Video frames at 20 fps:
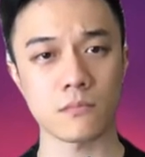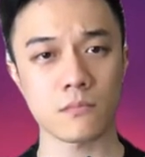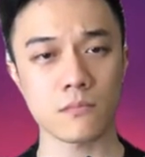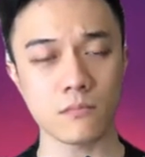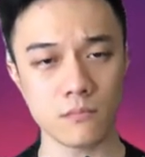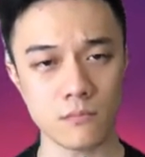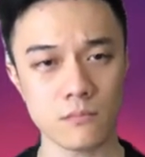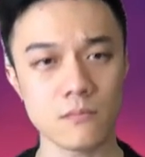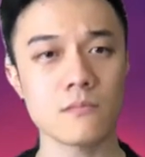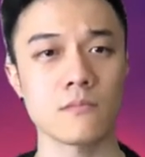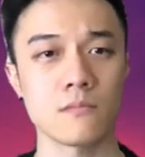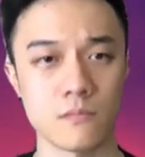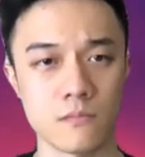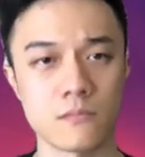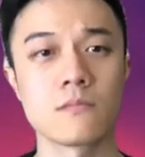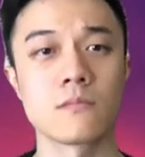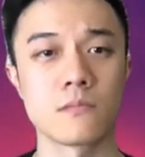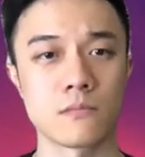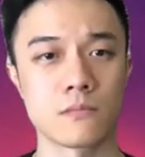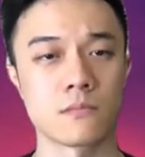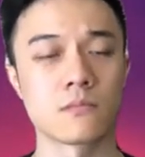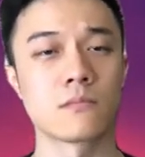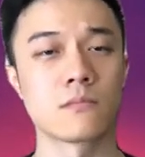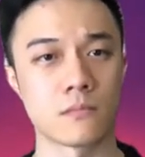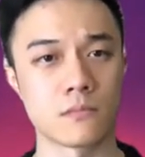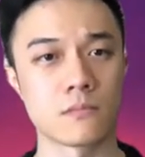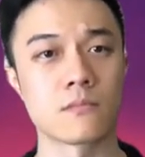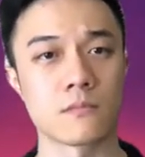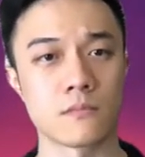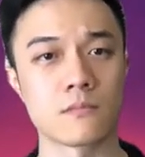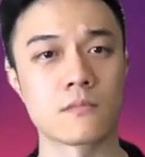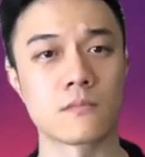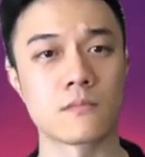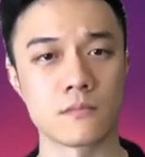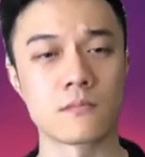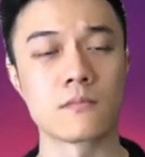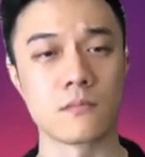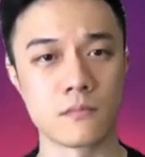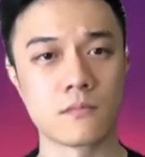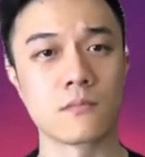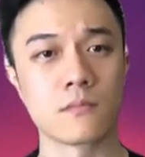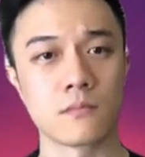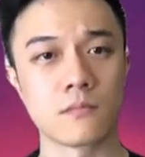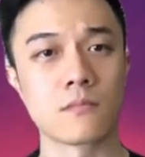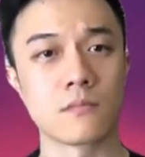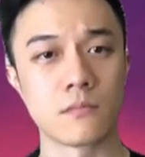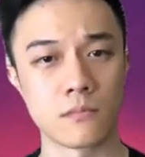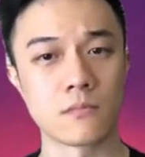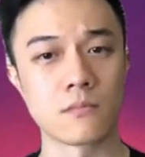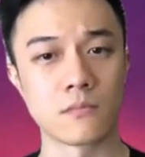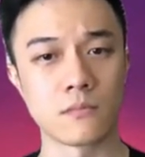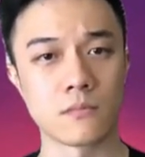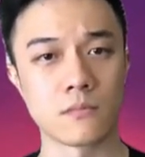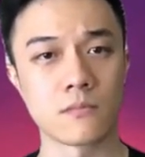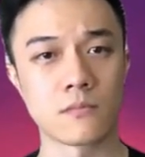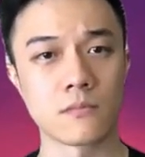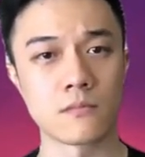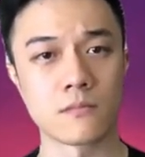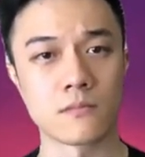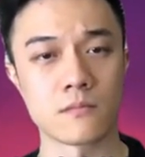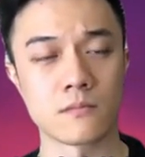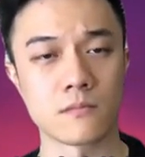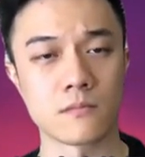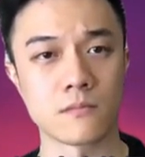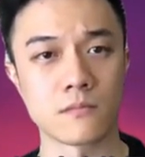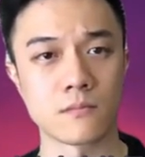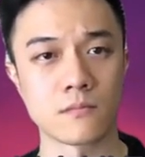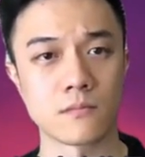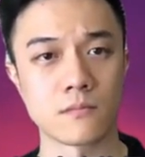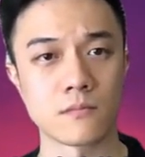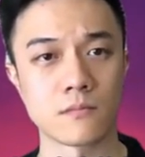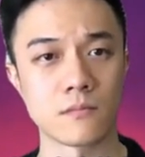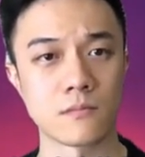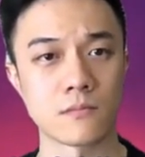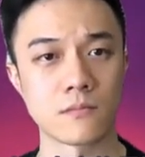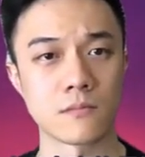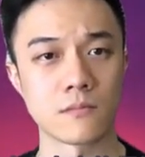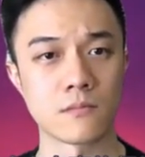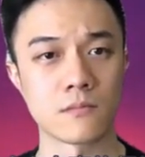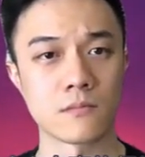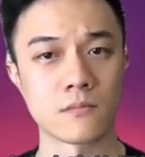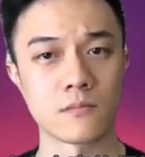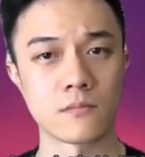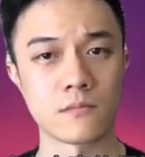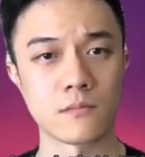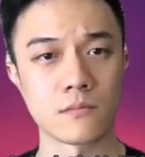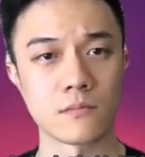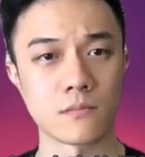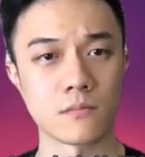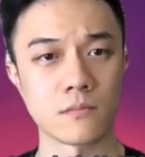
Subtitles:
This person isn't speaking.